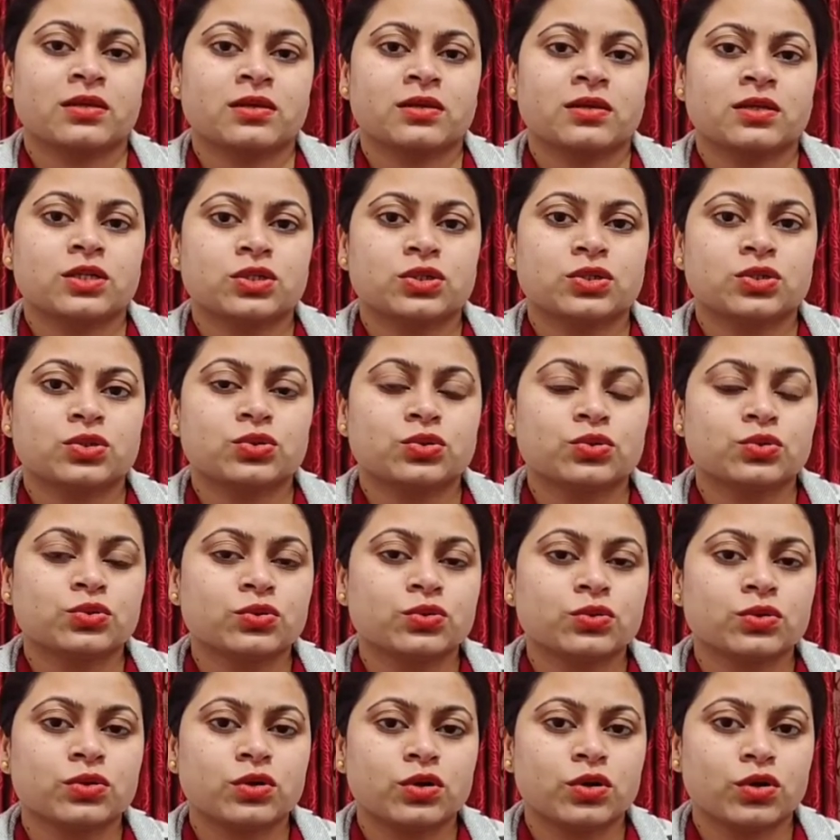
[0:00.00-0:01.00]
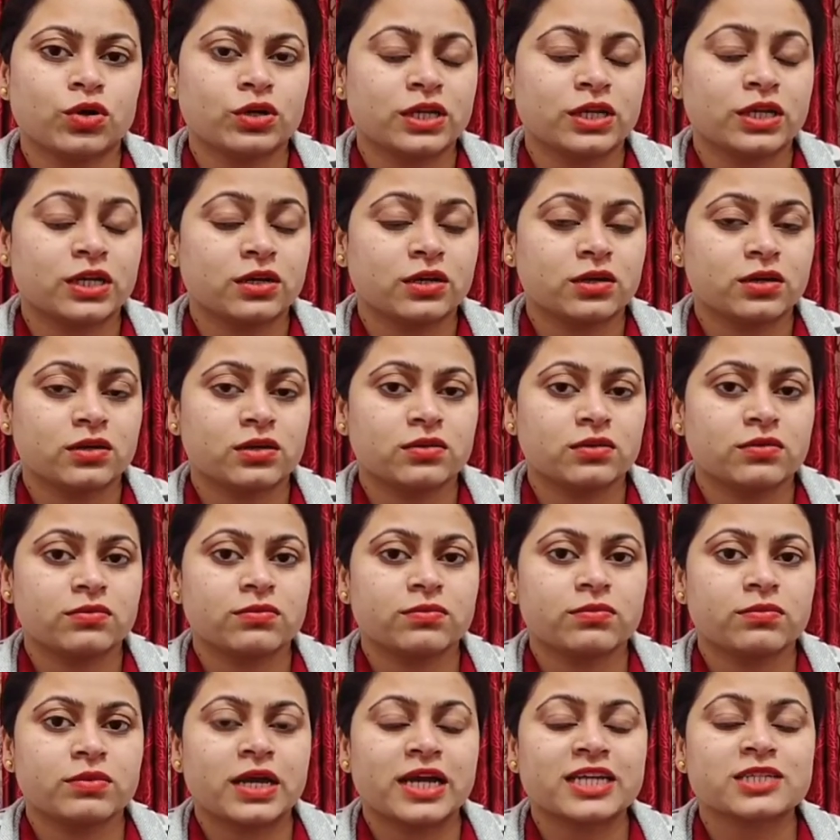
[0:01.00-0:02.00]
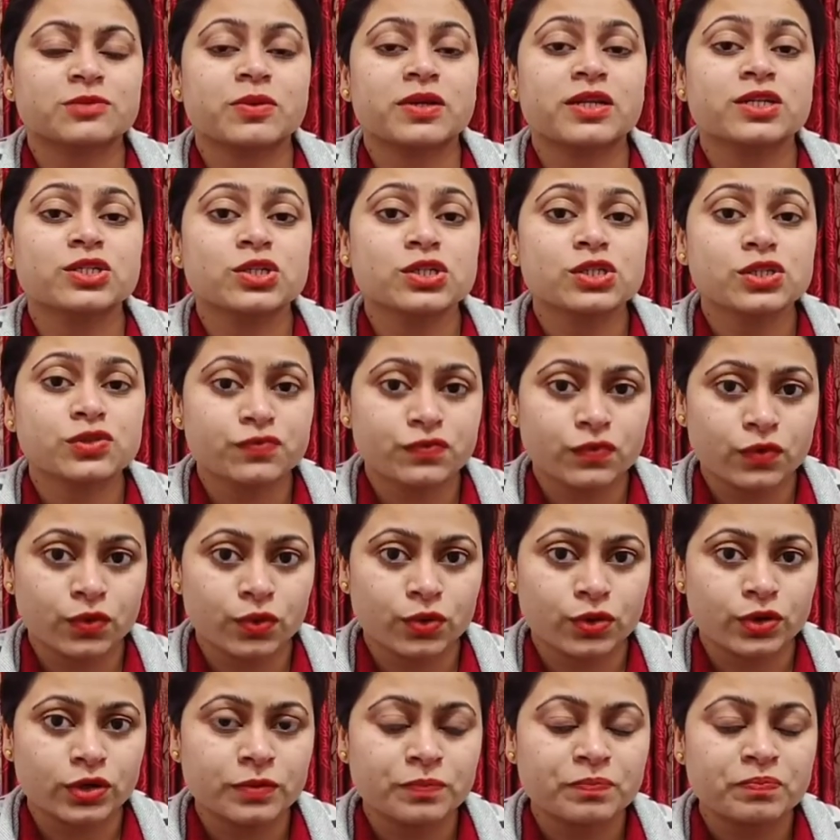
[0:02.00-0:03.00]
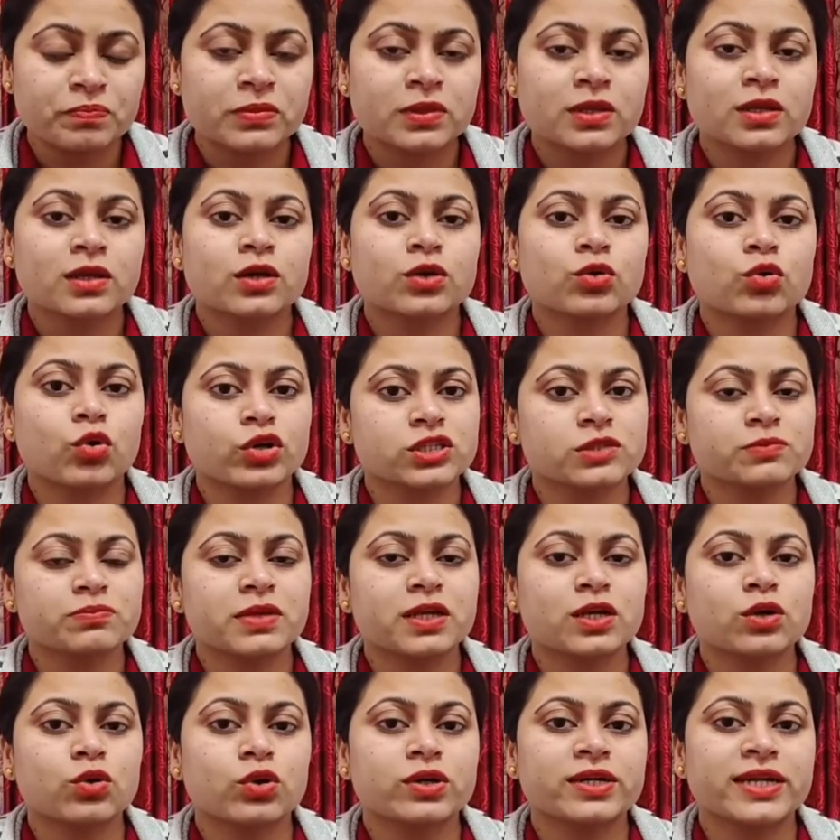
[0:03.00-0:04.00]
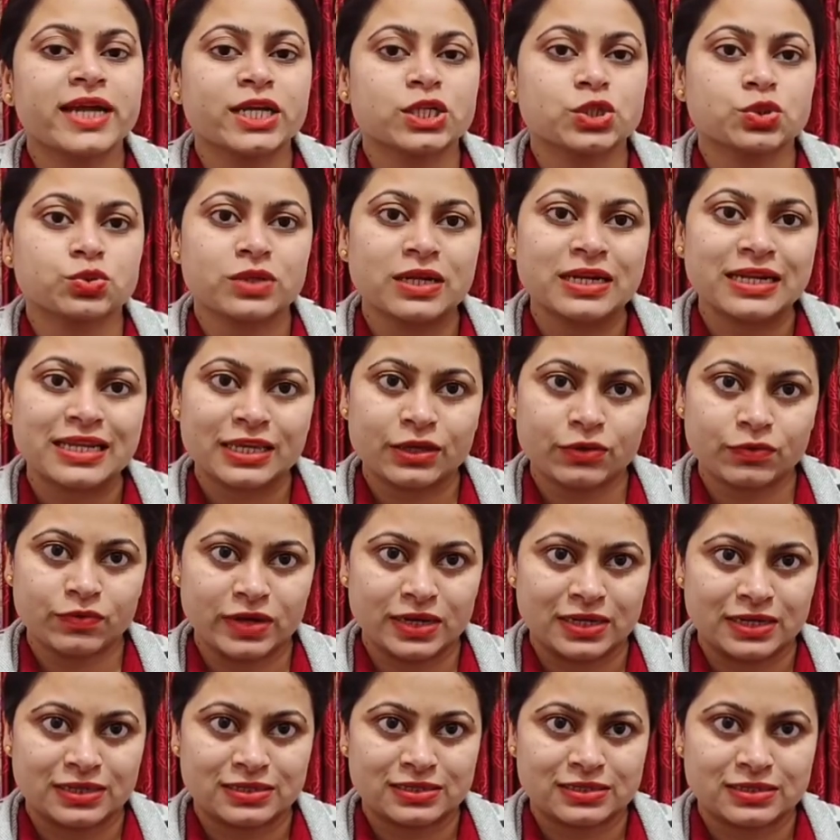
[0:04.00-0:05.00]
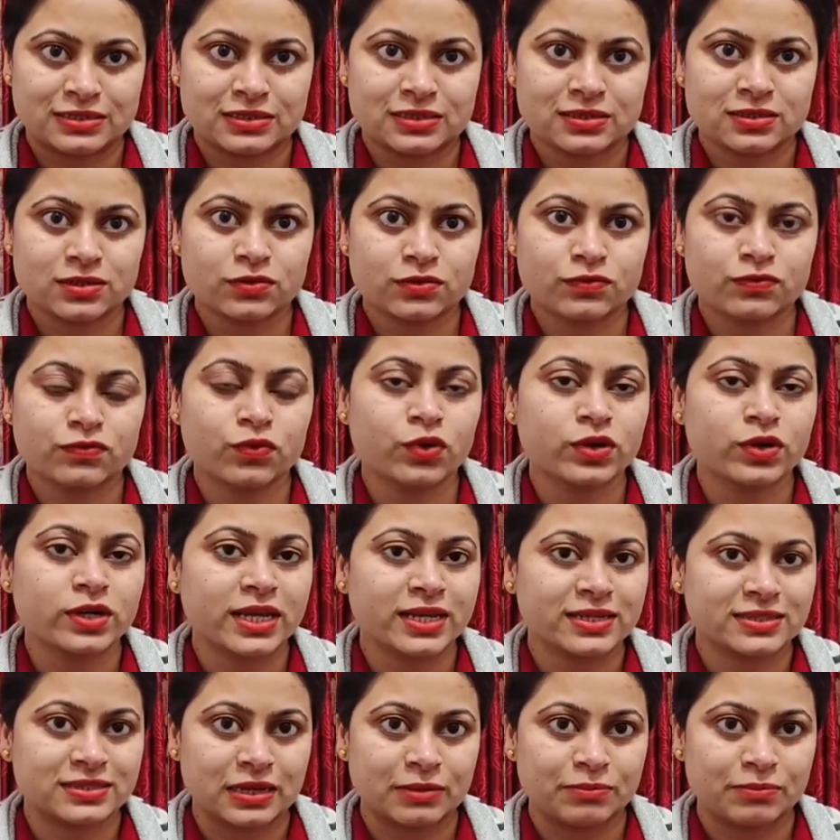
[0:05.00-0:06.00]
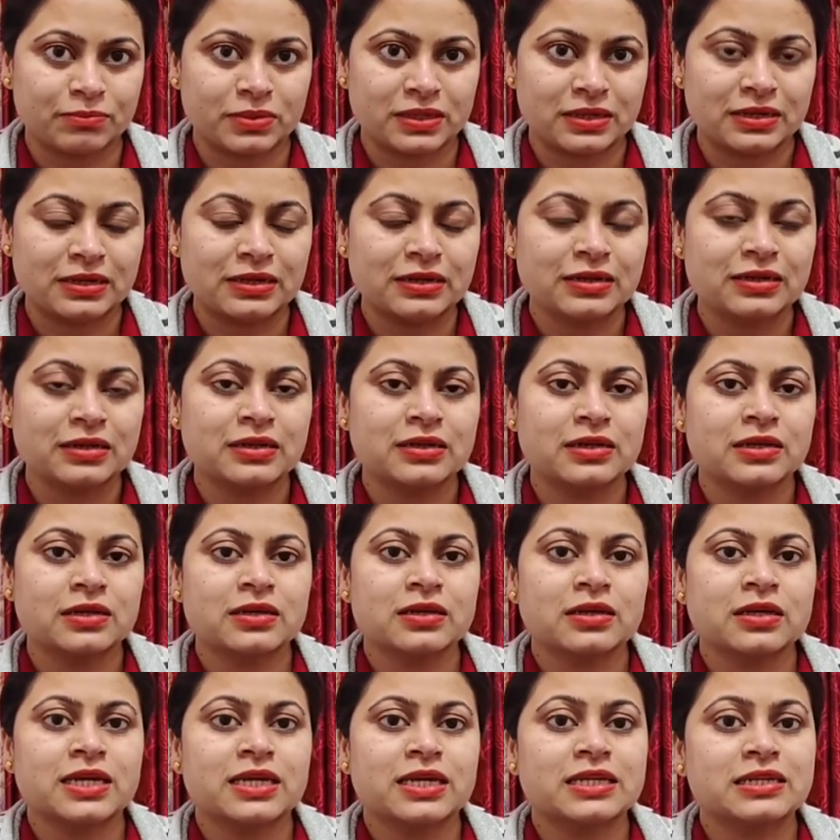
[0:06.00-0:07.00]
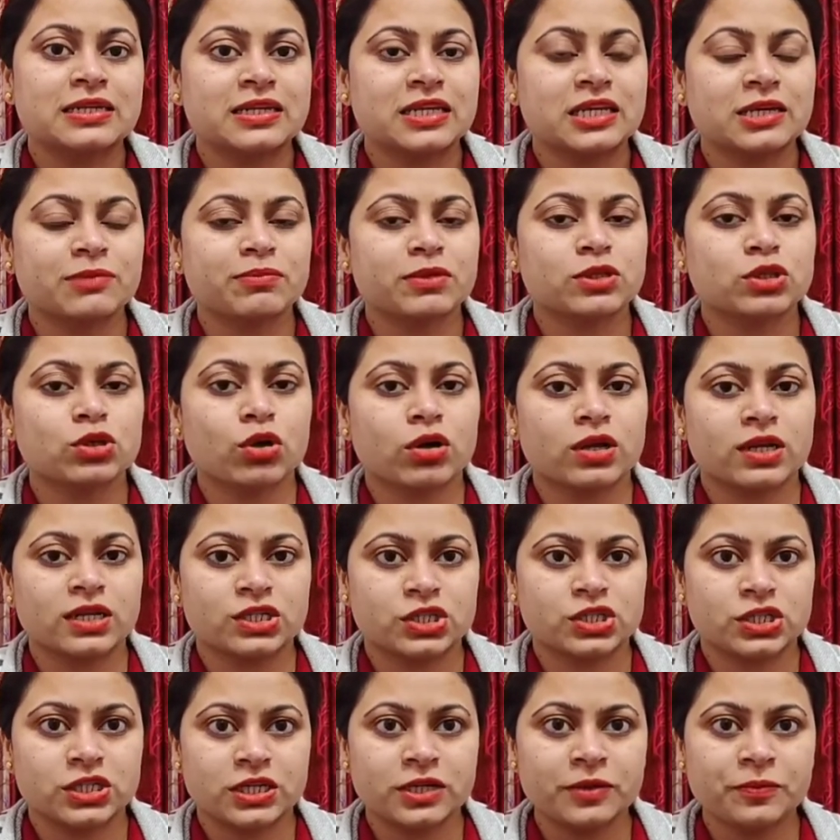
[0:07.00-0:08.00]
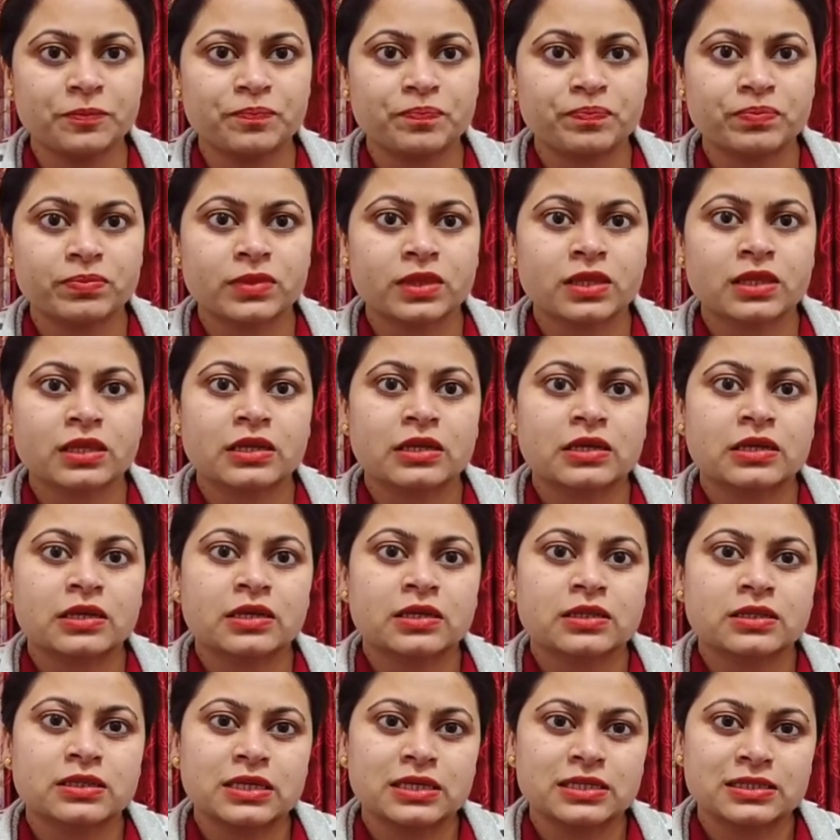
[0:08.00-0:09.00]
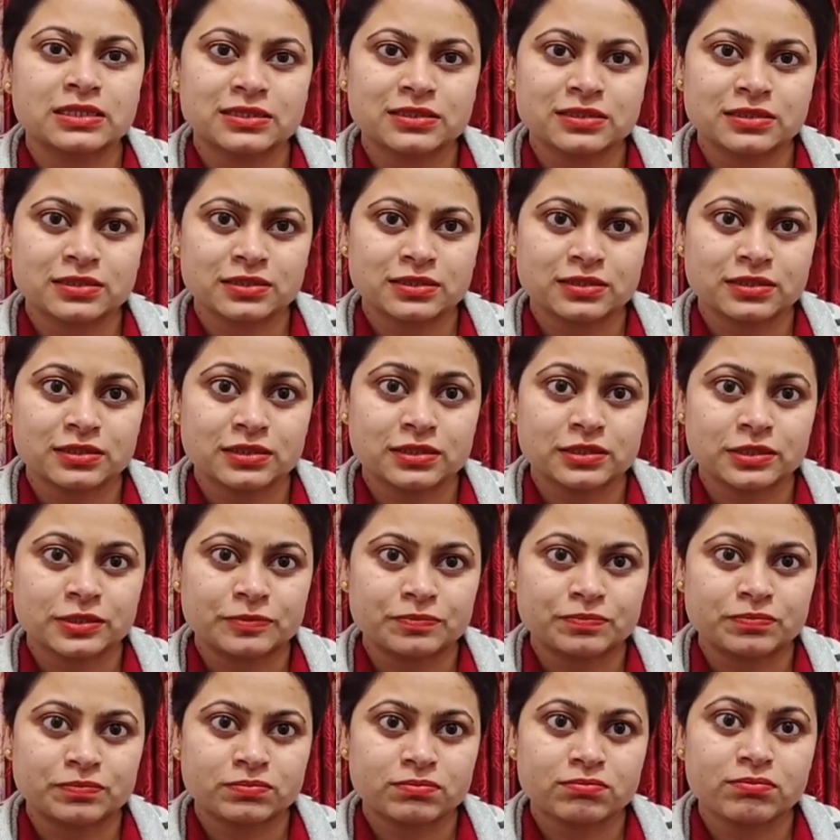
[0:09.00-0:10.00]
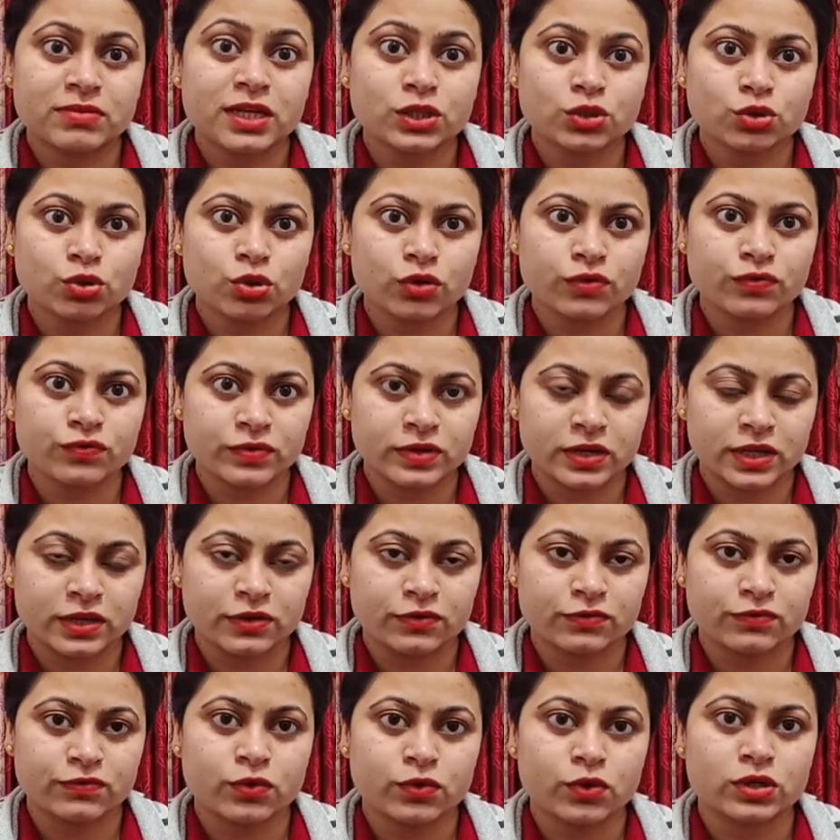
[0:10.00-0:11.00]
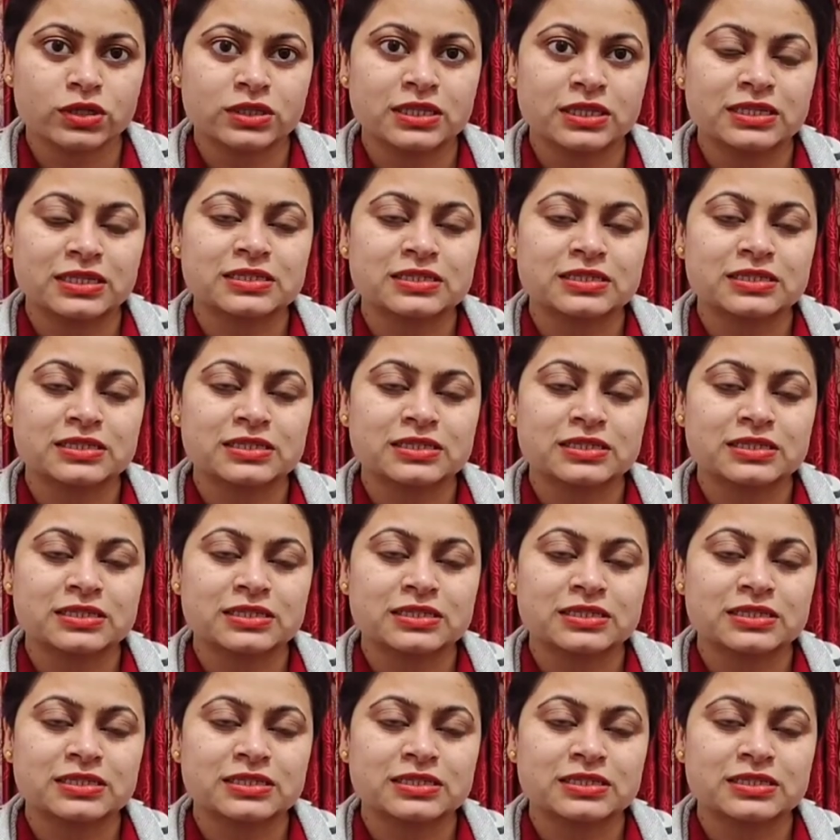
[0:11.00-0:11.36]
to or explanations for cosmic or natural events. For example, in Greek mythology, this myth of nymph or this